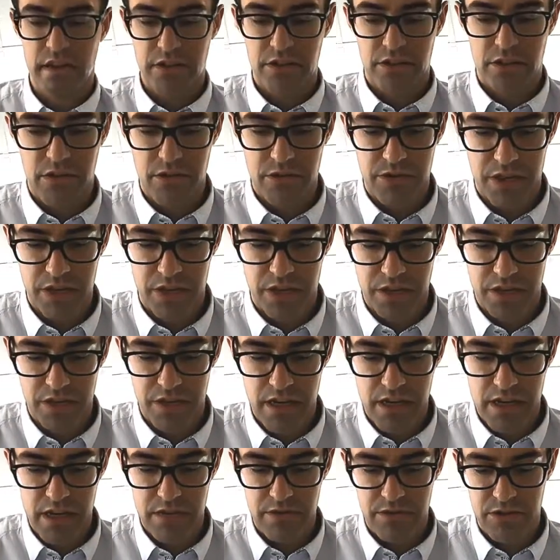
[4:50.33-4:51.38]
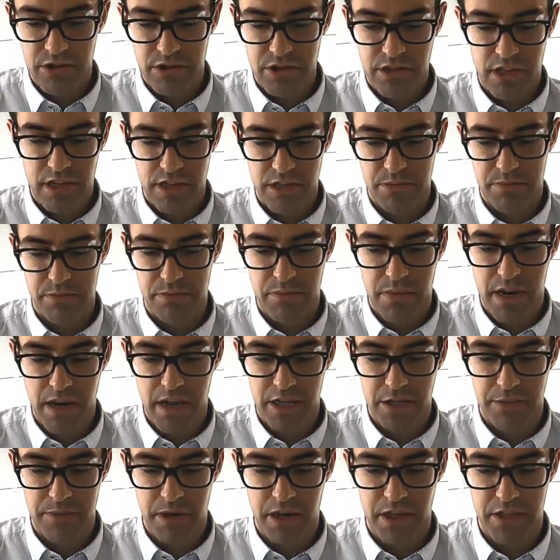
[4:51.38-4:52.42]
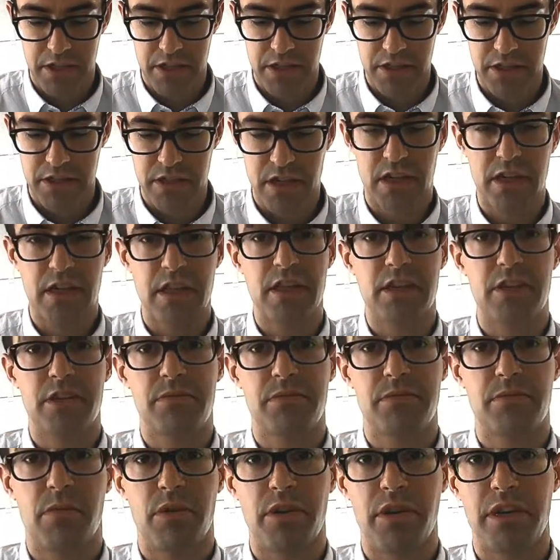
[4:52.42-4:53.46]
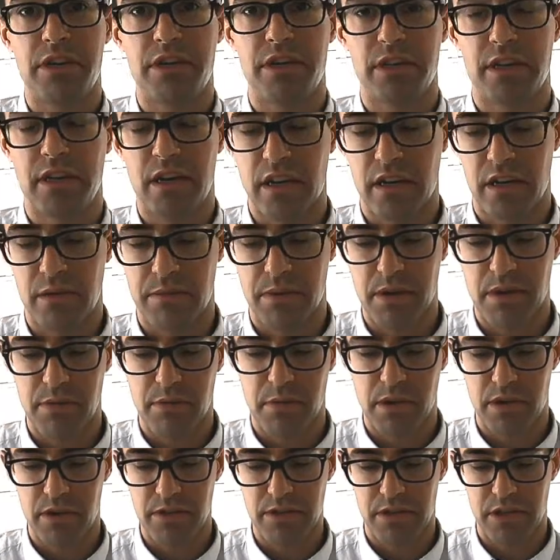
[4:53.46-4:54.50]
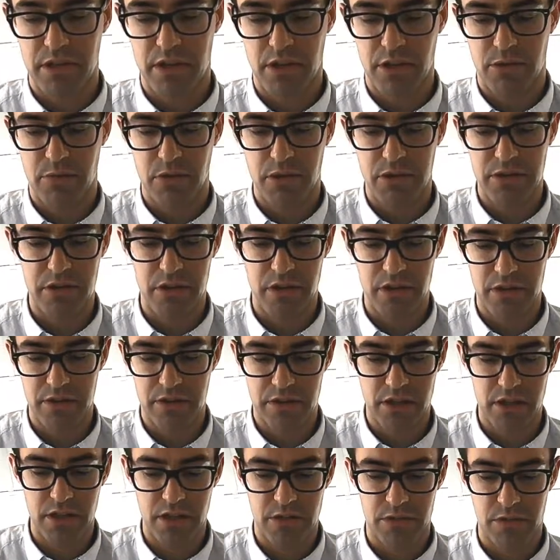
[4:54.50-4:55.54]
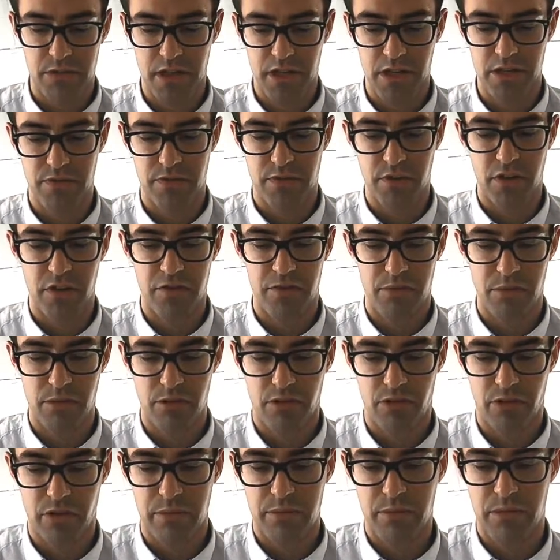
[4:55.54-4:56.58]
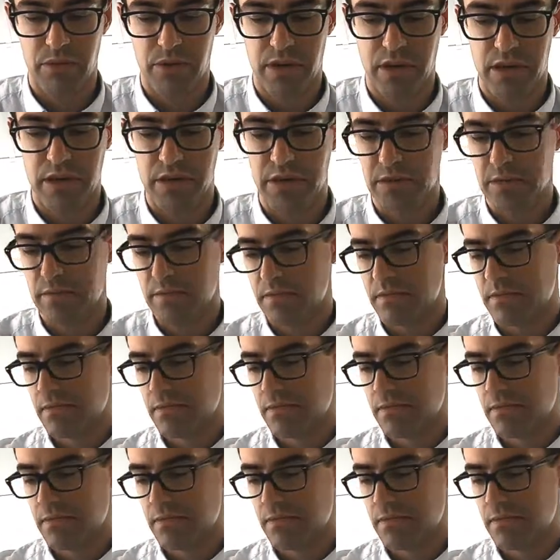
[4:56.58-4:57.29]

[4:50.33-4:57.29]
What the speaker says: So as you can see, it just has less buttons, and this one isn't gigabit, whereas the other ones are. So this one has 5 programmable keys.